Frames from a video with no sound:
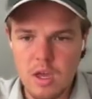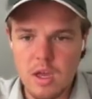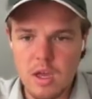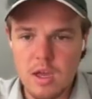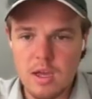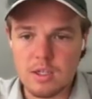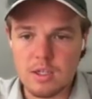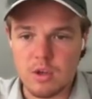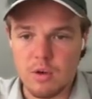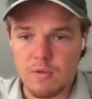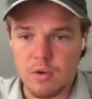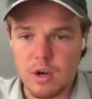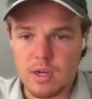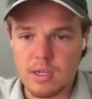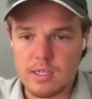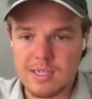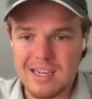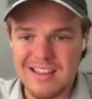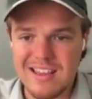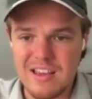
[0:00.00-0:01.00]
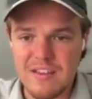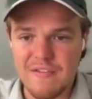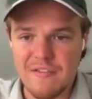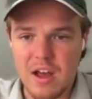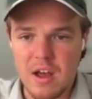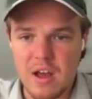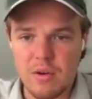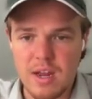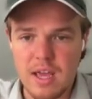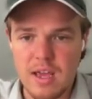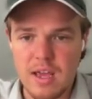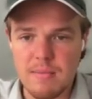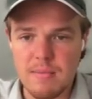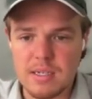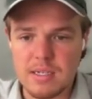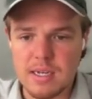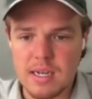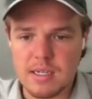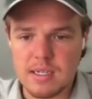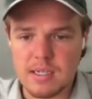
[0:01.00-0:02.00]
So for us, the file name
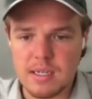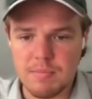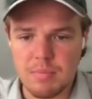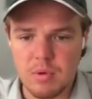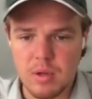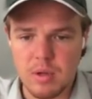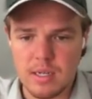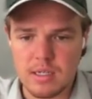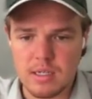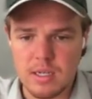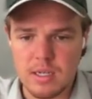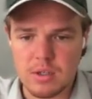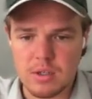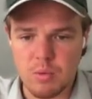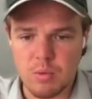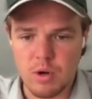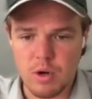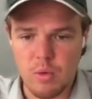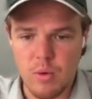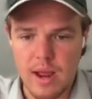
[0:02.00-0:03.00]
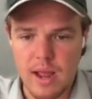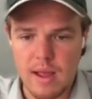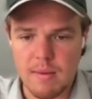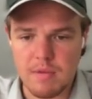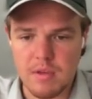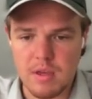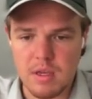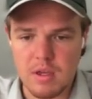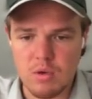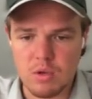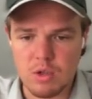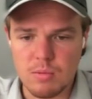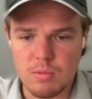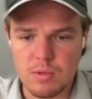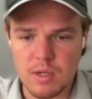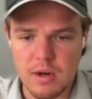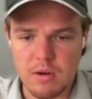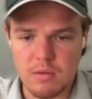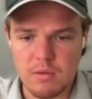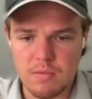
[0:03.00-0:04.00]
is as simple as this. We're going to grab the YouTube
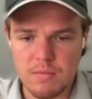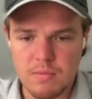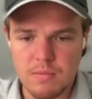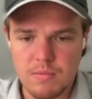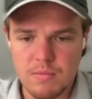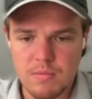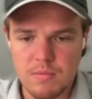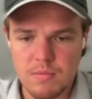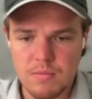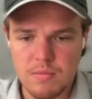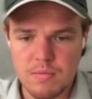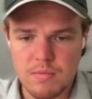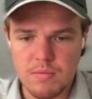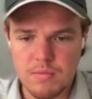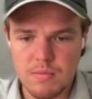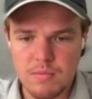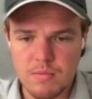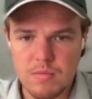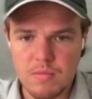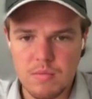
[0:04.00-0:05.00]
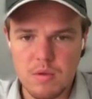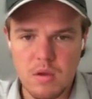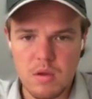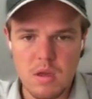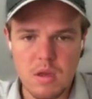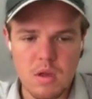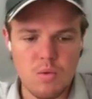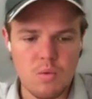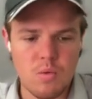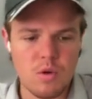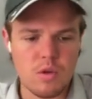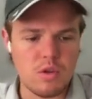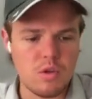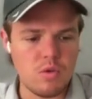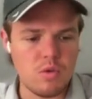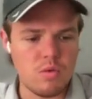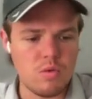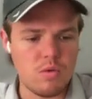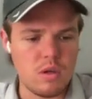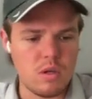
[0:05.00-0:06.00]
title. We're going to
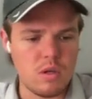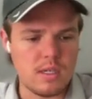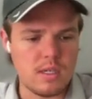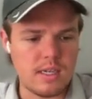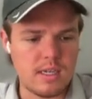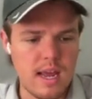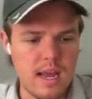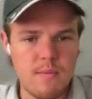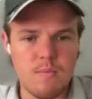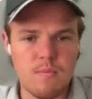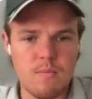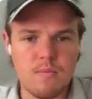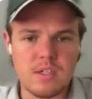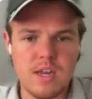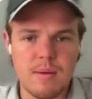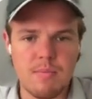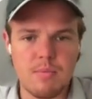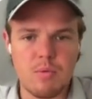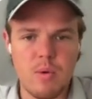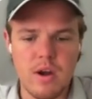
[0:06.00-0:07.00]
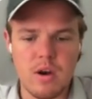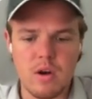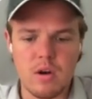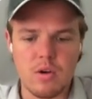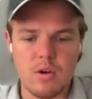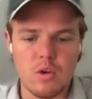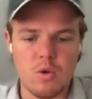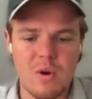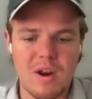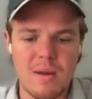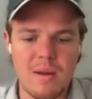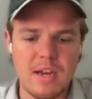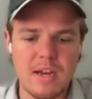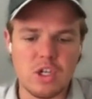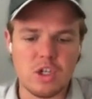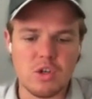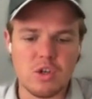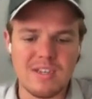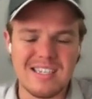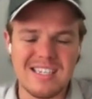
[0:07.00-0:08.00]
do the same separator. You want to make
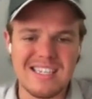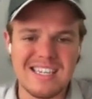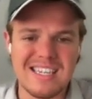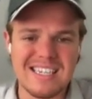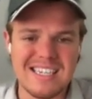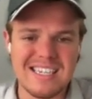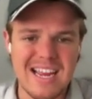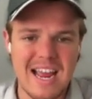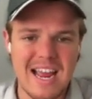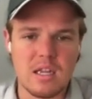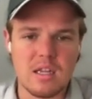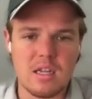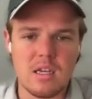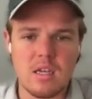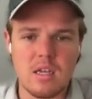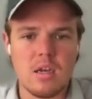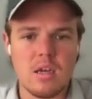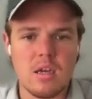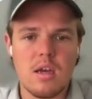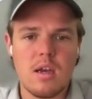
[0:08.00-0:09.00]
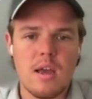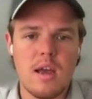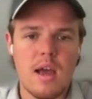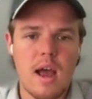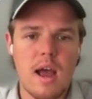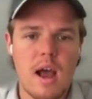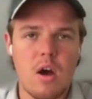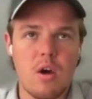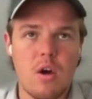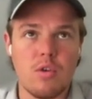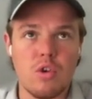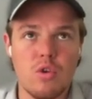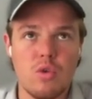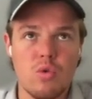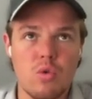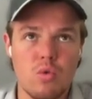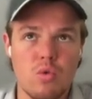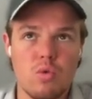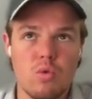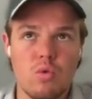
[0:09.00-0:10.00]
sure this is exactly how
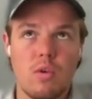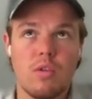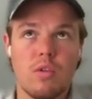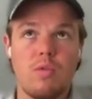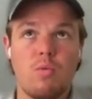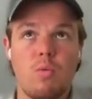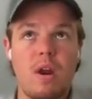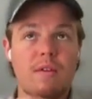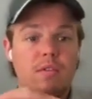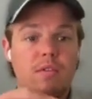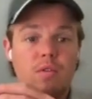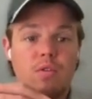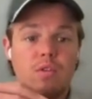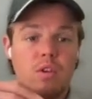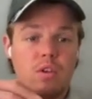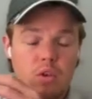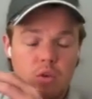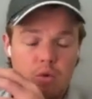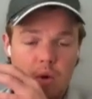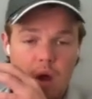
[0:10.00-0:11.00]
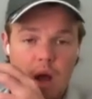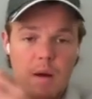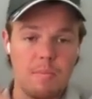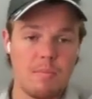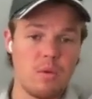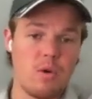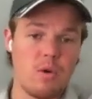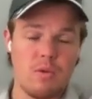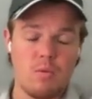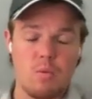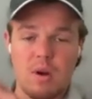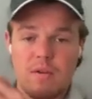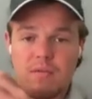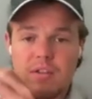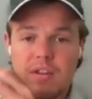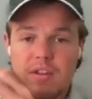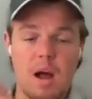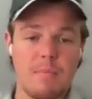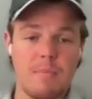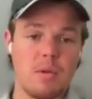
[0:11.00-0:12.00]
you, whatever you uploaded, whatever
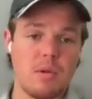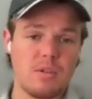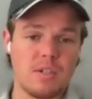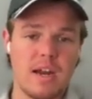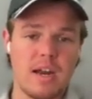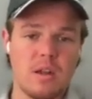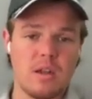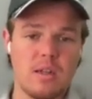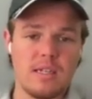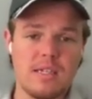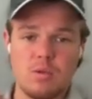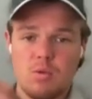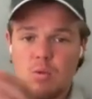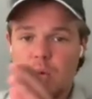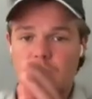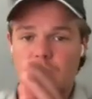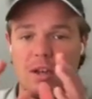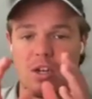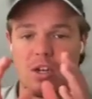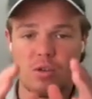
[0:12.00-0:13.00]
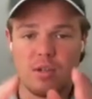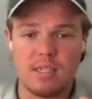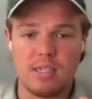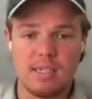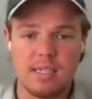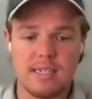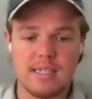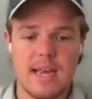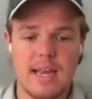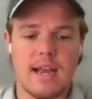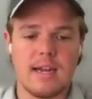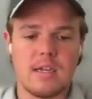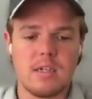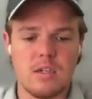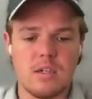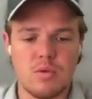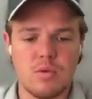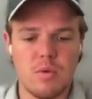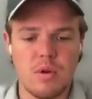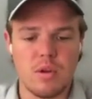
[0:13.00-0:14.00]
the upload title is, you want to make sure this is exact.
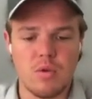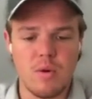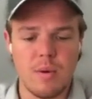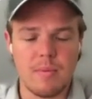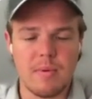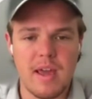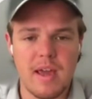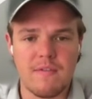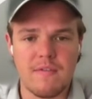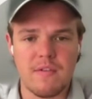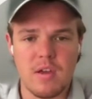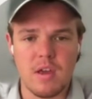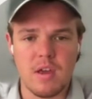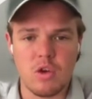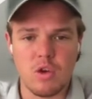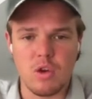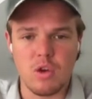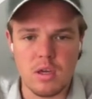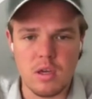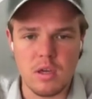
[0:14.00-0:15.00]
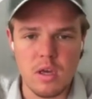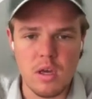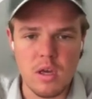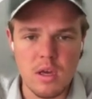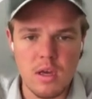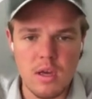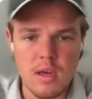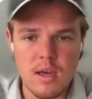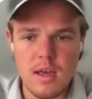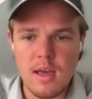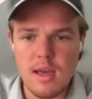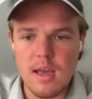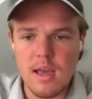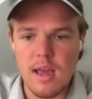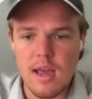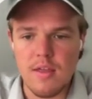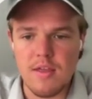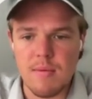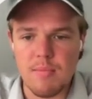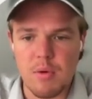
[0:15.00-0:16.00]
So we're going to do Web Cafe Cooking,
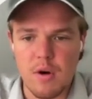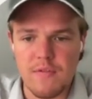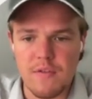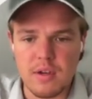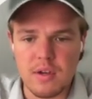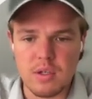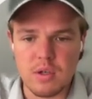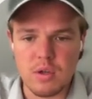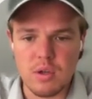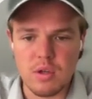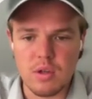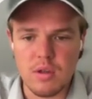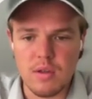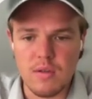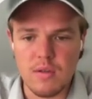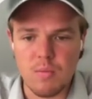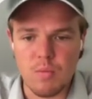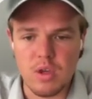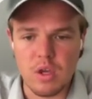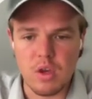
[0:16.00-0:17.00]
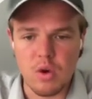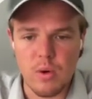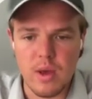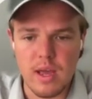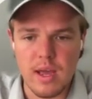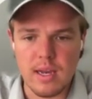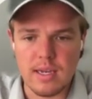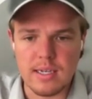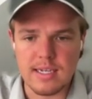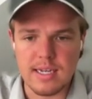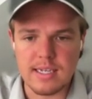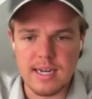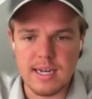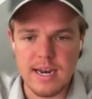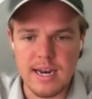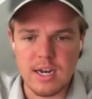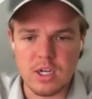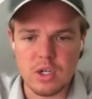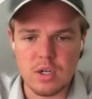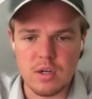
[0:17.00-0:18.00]
and then perfect. We can go ahead and test that
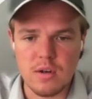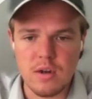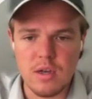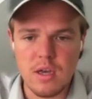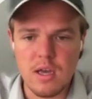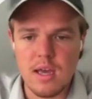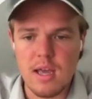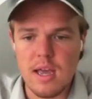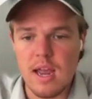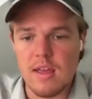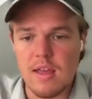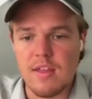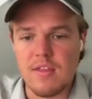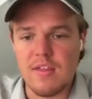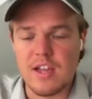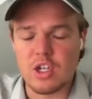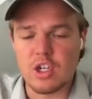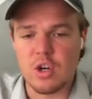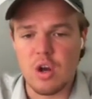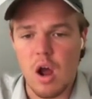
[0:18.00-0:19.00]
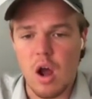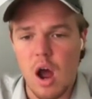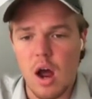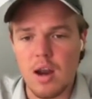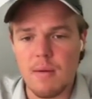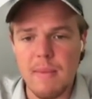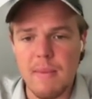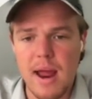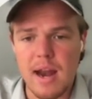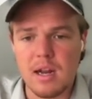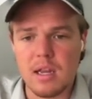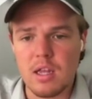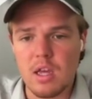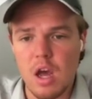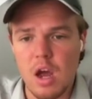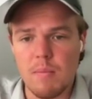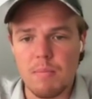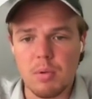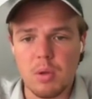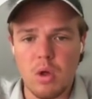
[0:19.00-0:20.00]
action, and then that should automatically
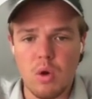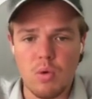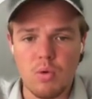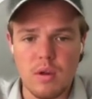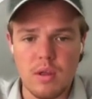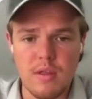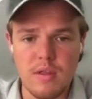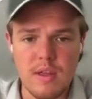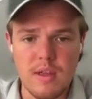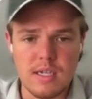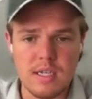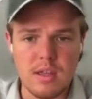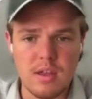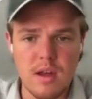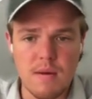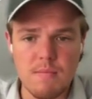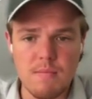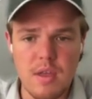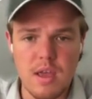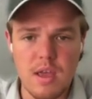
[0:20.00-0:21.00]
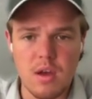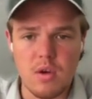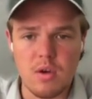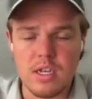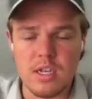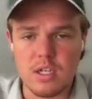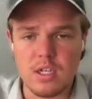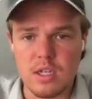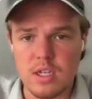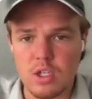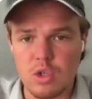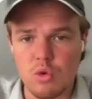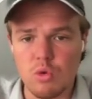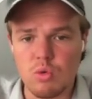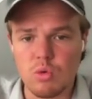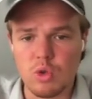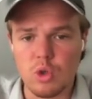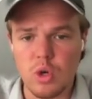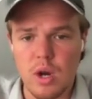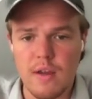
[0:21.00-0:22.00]
upload this thumbnail into this
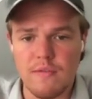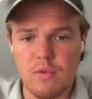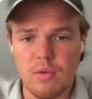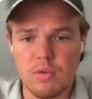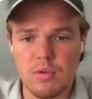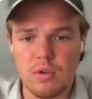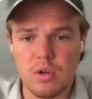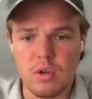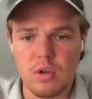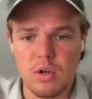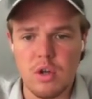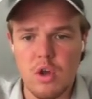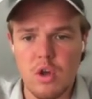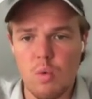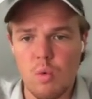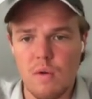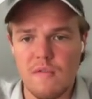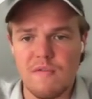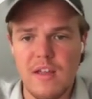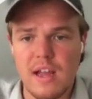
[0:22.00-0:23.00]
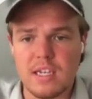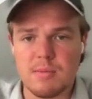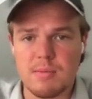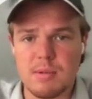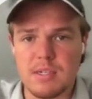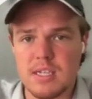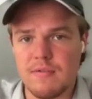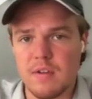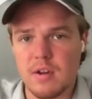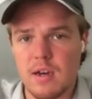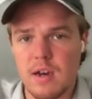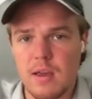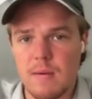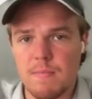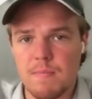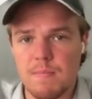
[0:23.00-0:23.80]
Google Drive folder with that specific name.